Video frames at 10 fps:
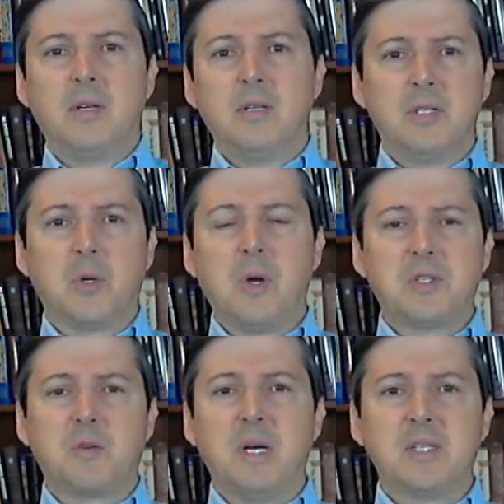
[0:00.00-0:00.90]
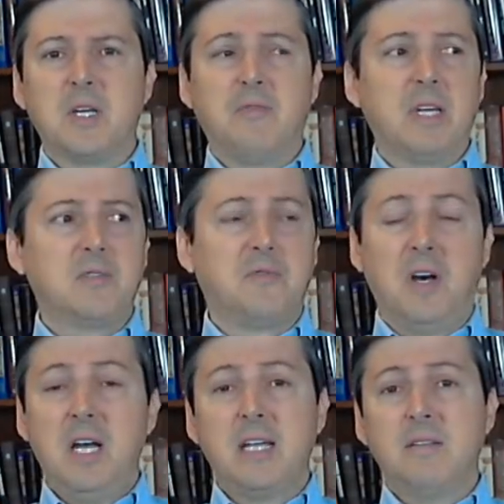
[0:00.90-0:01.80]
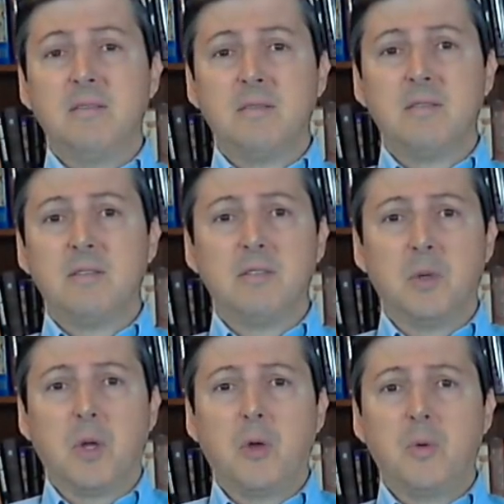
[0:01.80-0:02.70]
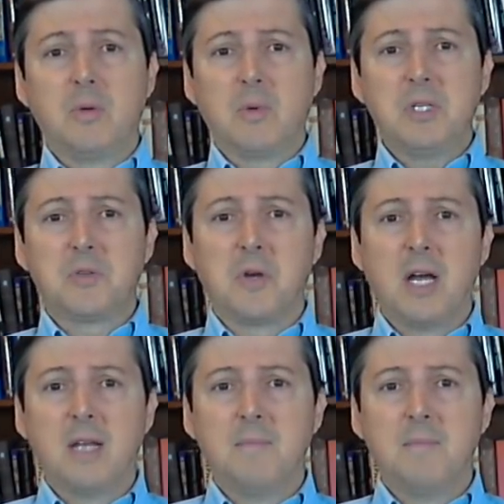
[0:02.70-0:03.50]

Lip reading: sequester myself, that's fine. Don't go to a restaurant.